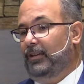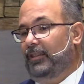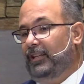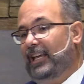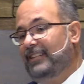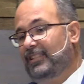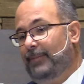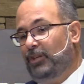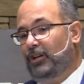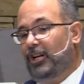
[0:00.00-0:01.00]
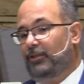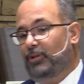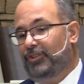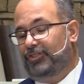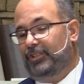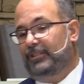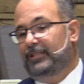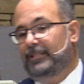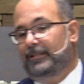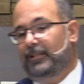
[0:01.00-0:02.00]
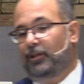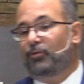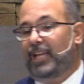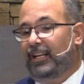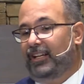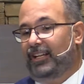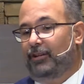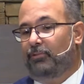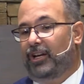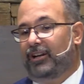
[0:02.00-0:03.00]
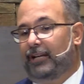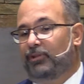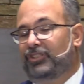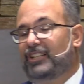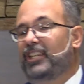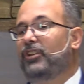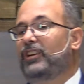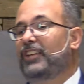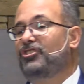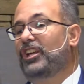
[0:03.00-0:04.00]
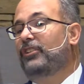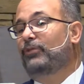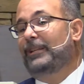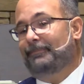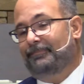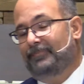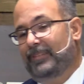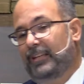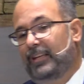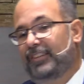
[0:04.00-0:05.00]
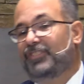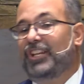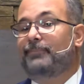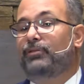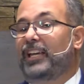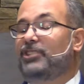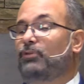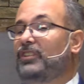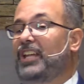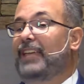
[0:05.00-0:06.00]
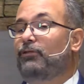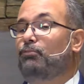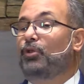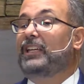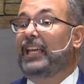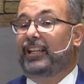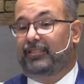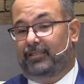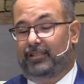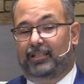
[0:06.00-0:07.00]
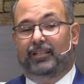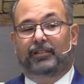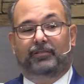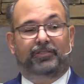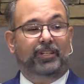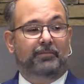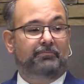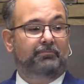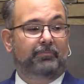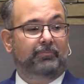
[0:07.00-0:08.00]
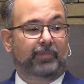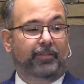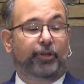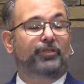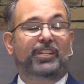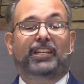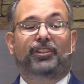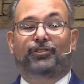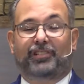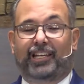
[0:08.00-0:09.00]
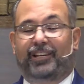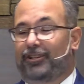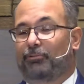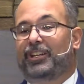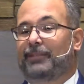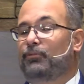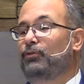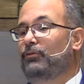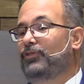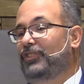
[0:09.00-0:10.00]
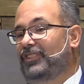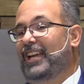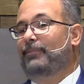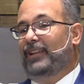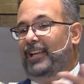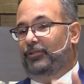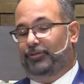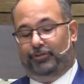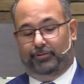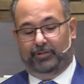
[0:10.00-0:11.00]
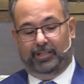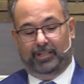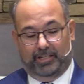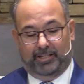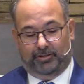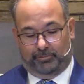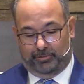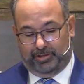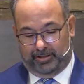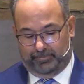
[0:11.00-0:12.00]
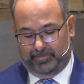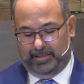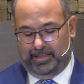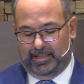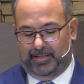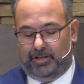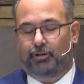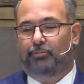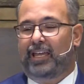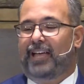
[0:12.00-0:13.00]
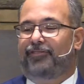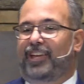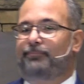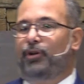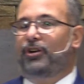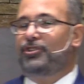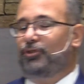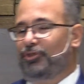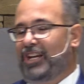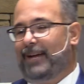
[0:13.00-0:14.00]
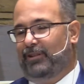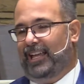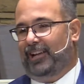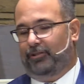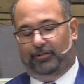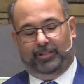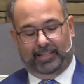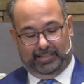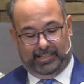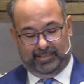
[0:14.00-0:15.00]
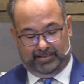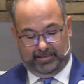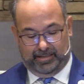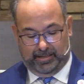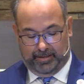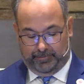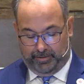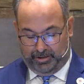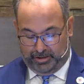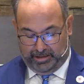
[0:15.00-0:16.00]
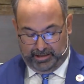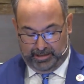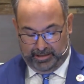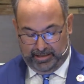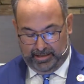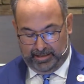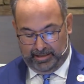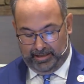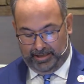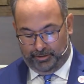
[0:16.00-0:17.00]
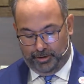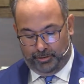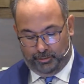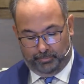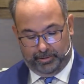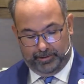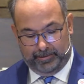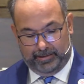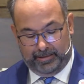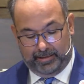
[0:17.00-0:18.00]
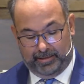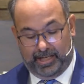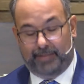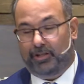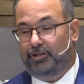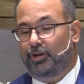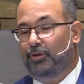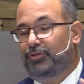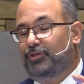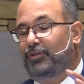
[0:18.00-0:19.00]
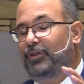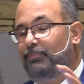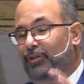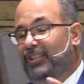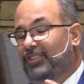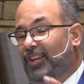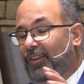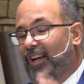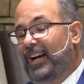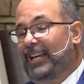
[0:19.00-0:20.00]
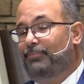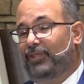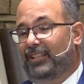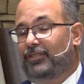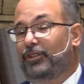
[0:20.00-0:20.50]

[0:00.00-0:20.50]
The last time the ark was located anywhere, it was at Kiriath Jearim, the same place where David will get it some 13 years later when he moves the tabernacle to Jerusalem. So we have a partial tabernacle, at least, functioning at Nob. David goes to the priest there, the high priest.